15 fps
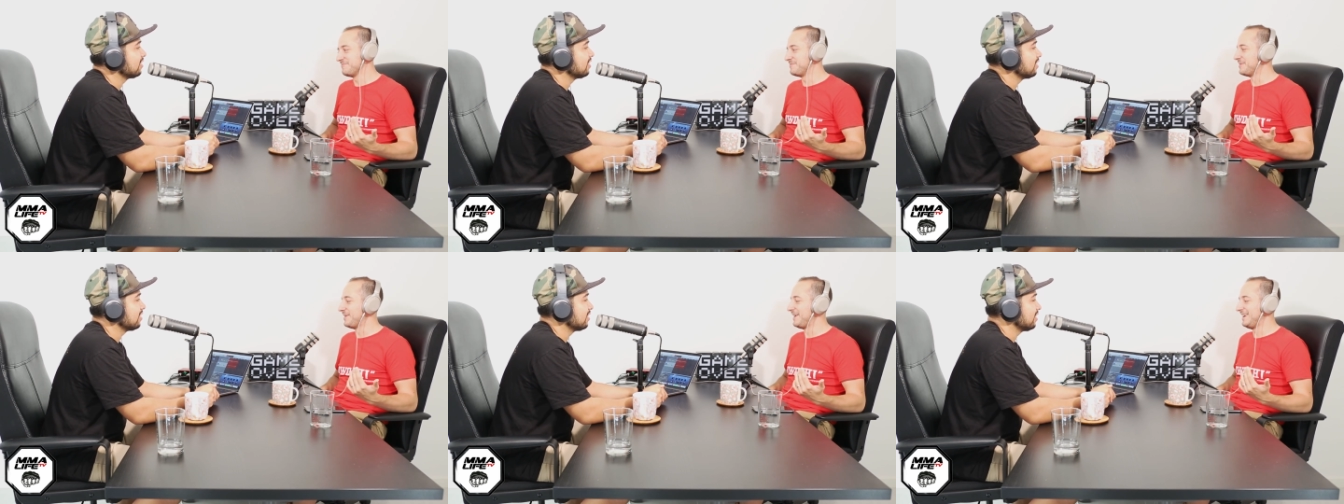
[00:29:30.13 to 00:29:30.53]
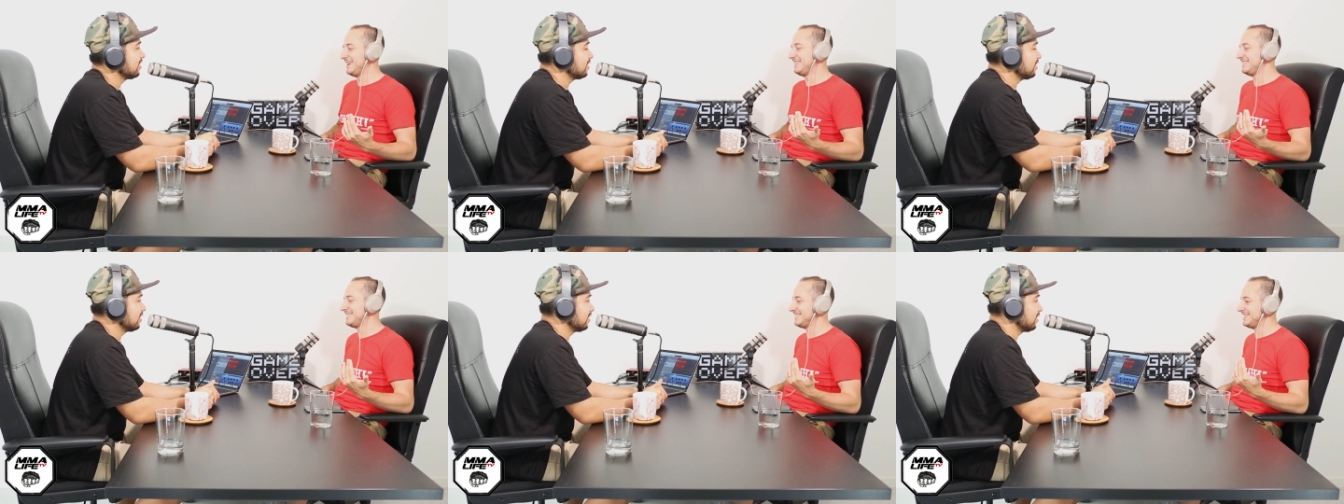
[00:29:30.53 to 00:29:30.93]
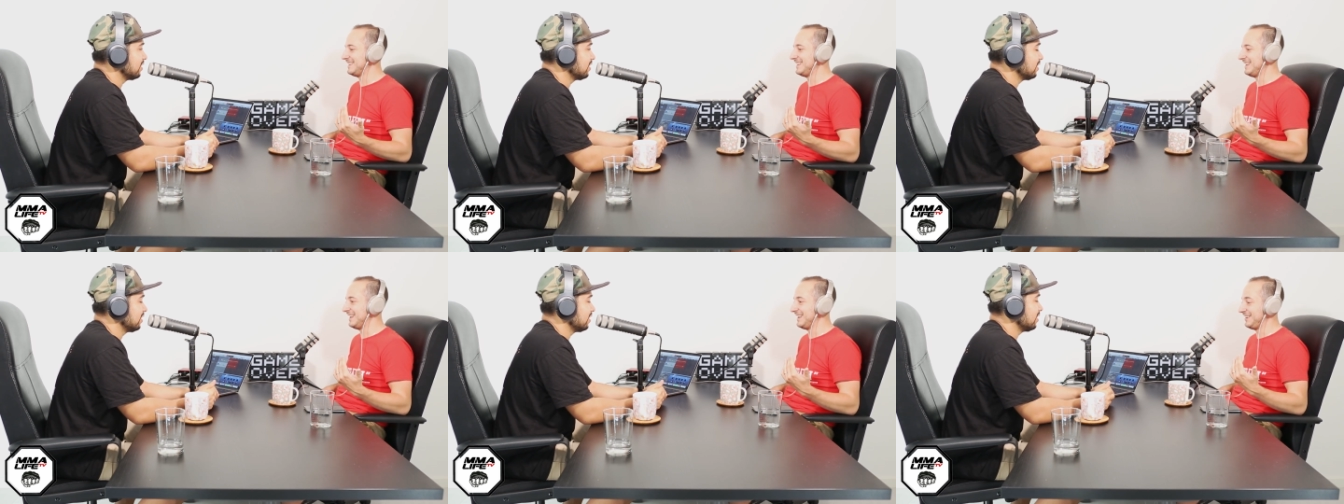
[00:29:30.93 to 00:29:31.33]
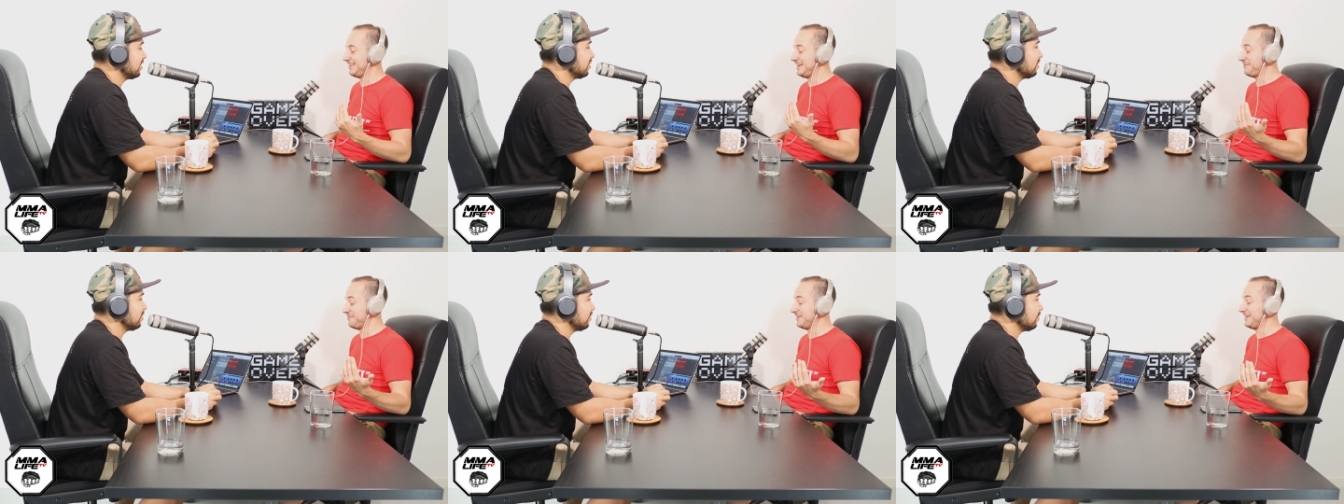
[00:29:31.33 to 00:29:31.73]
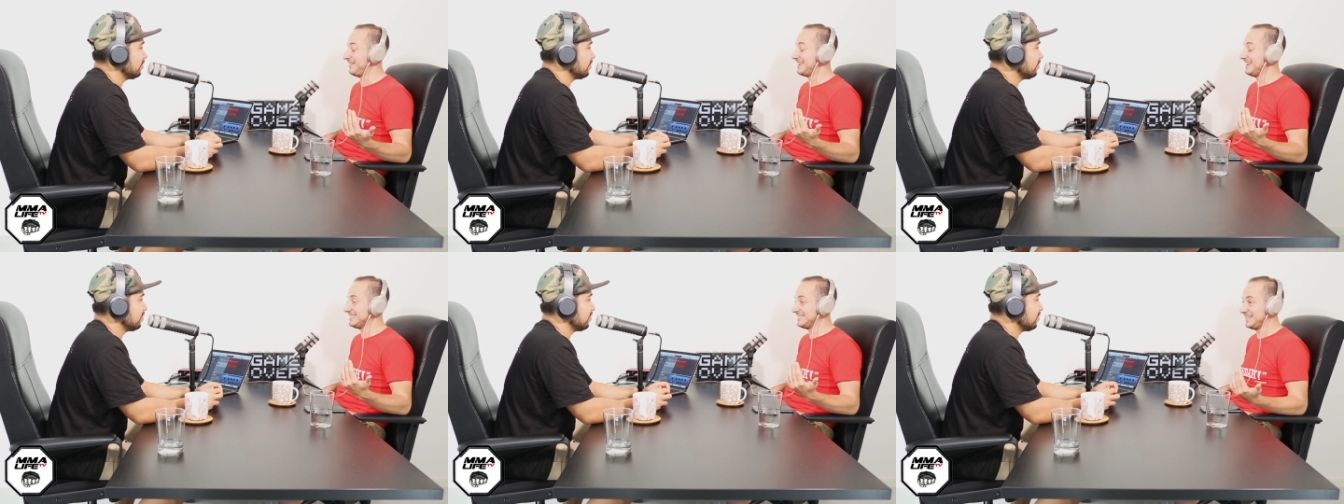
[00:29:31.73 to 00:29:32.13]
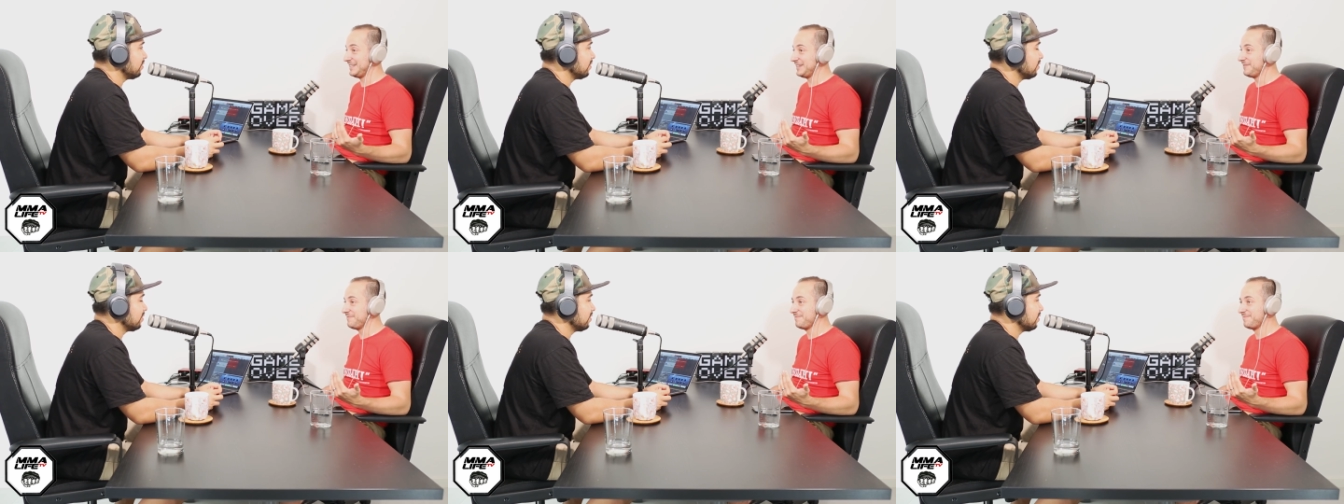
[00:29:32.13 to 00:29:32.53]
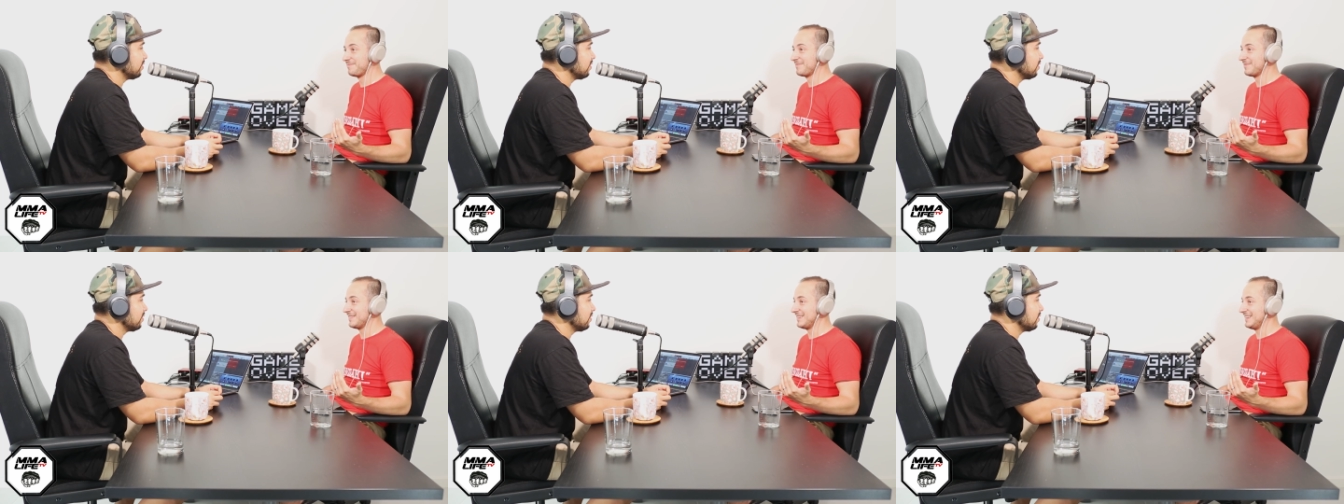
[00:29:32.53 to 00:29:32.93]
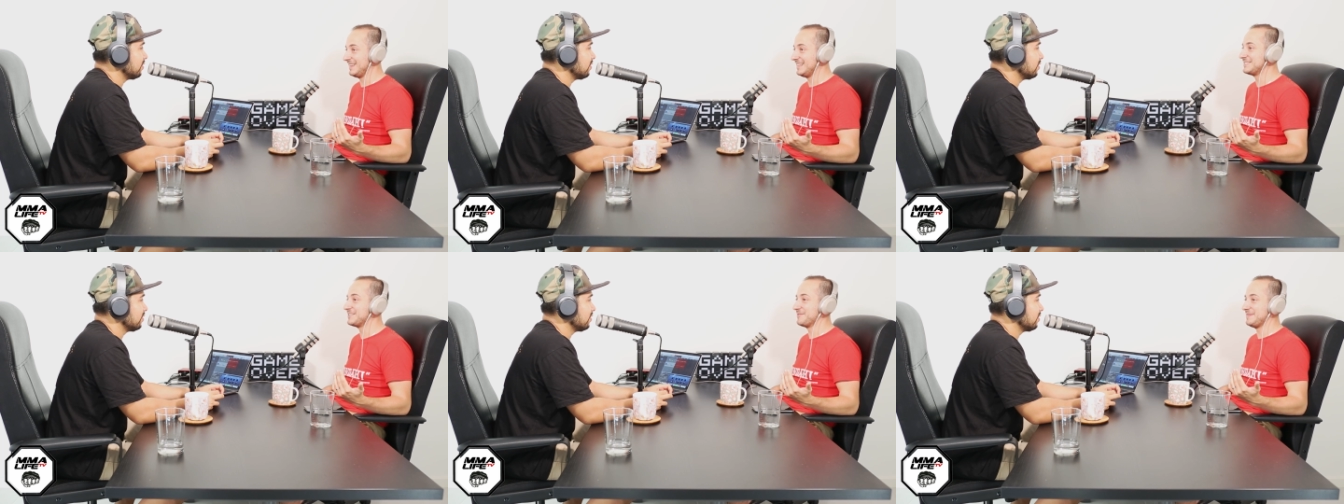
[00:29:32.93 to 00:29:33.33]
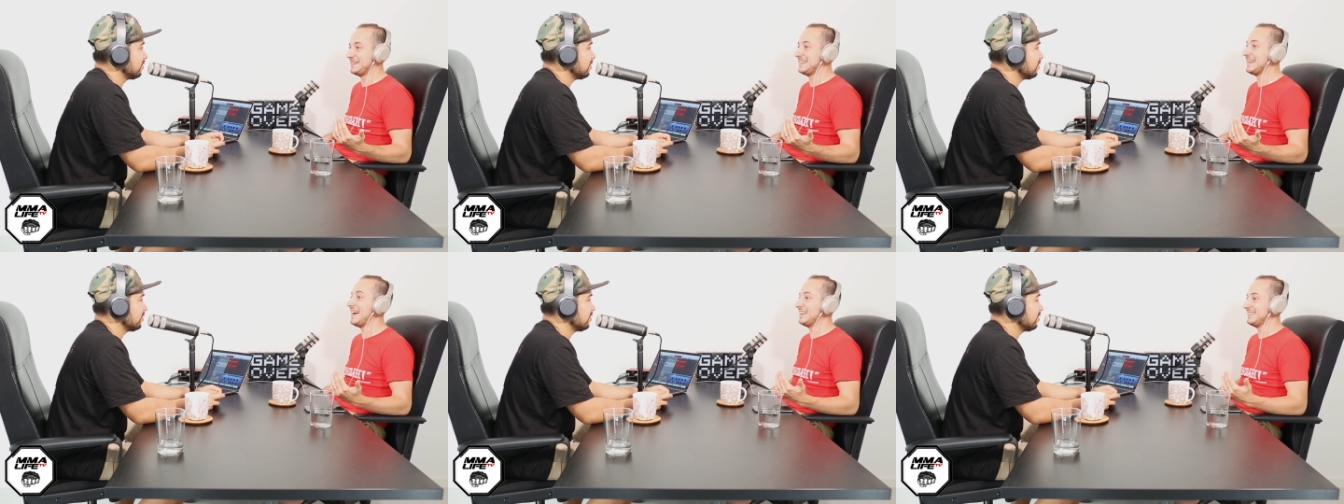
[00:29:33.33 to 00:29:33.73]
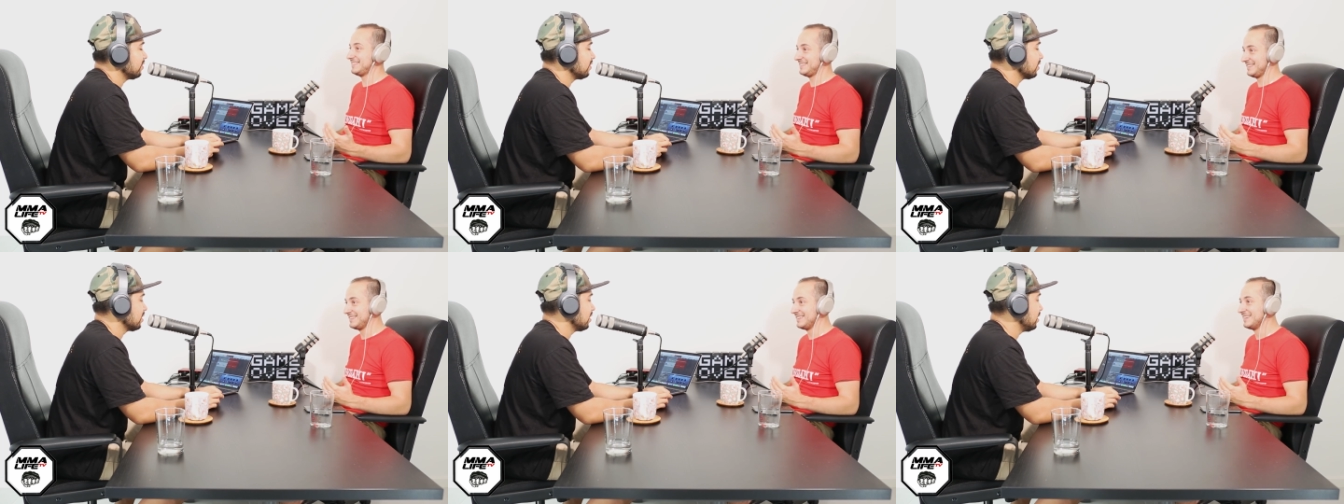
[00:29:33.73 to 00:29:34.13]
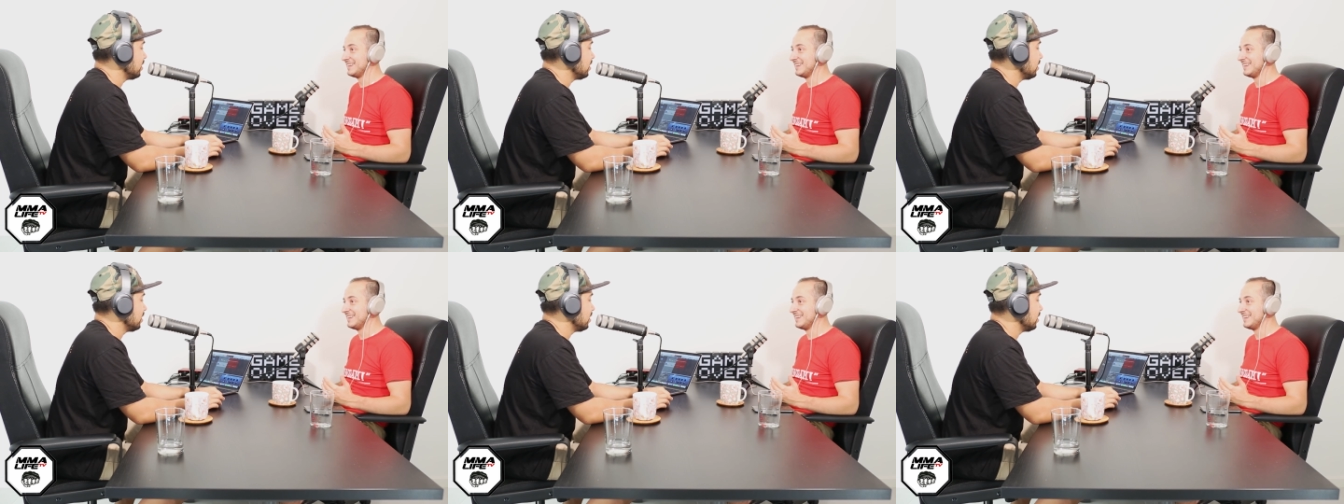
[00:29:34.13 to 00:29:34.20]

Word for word: But equally if he doesn't hit him, he's gonna be gassed.